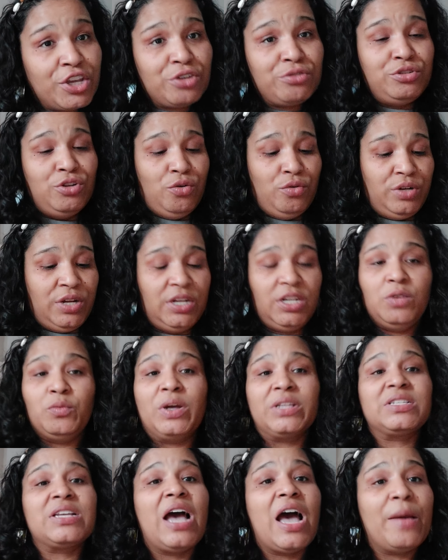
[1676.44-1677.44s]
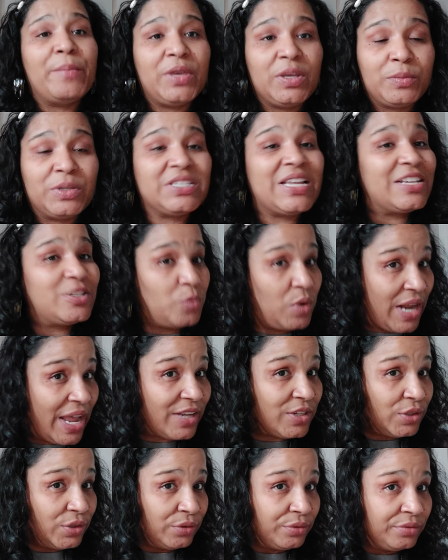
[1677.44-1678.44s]
are you donating? What time? Because that's what
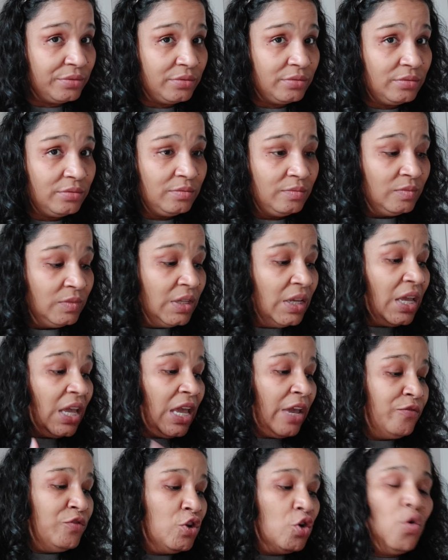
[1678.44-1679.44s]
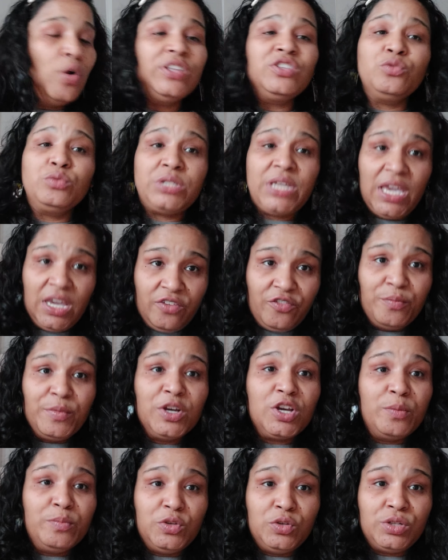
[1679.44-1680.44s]
I do. If you're going to take from
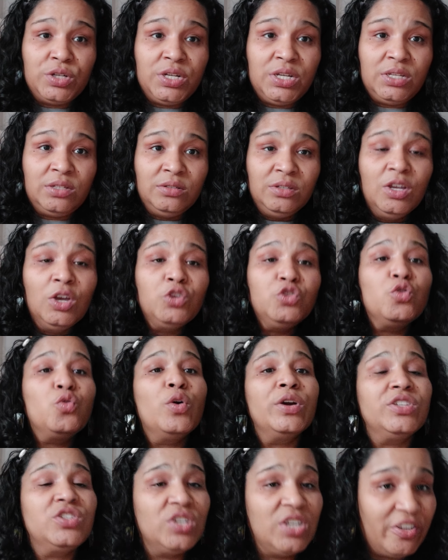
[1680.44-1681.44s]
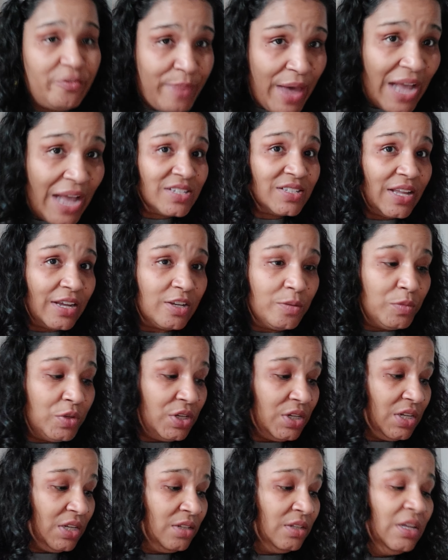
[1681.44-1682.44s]
a community, you're going to give to that
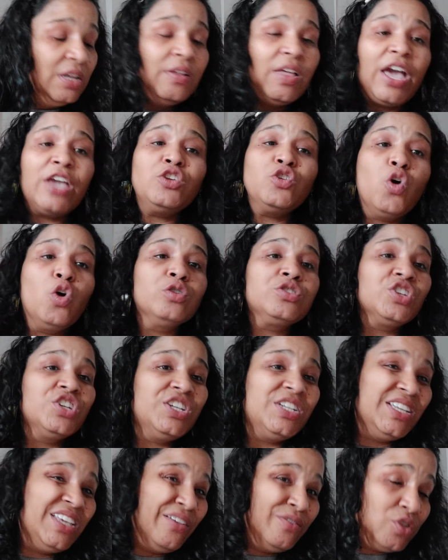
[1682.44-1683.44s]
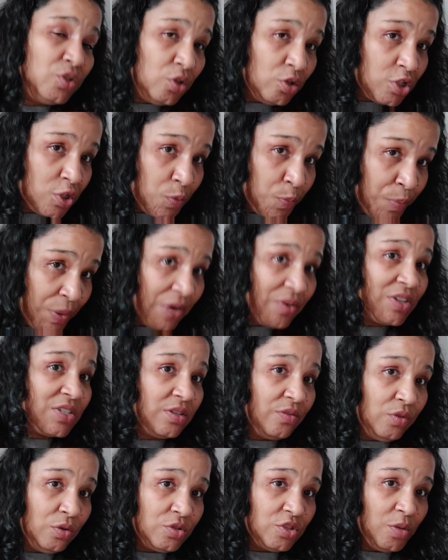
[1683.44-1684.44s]
community. And you're also going to give to those spirits
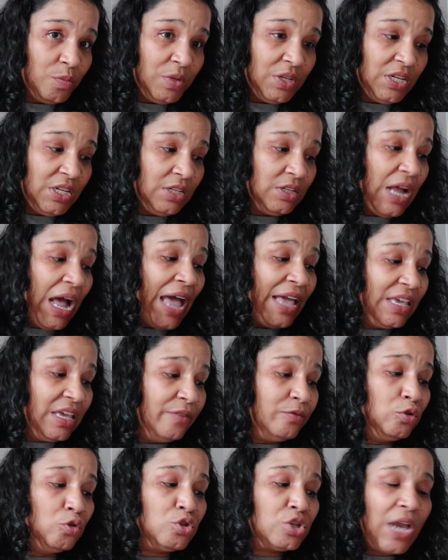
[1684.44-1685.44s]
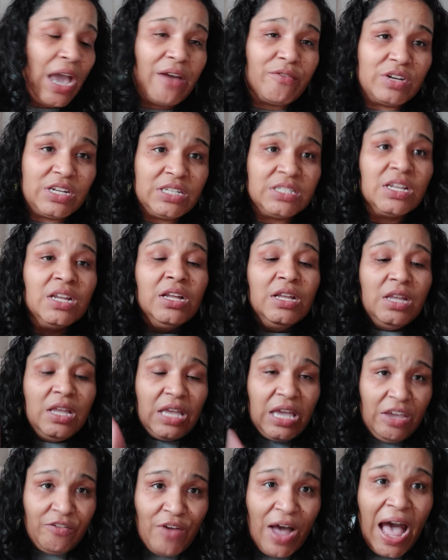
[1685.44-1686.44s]
of those communities. I give to charities.
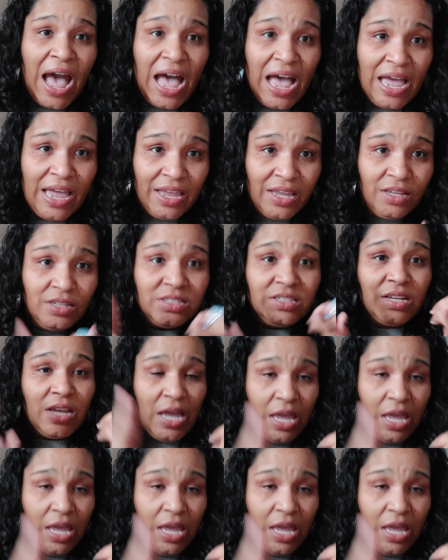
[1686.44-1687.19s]
If I